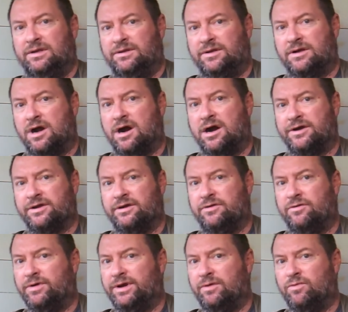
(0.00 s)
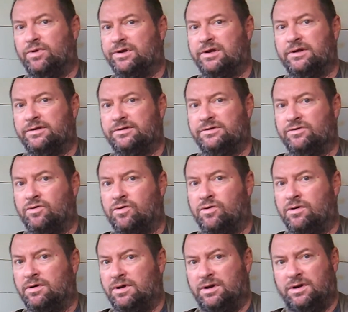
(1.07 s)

the garden or in the woodland or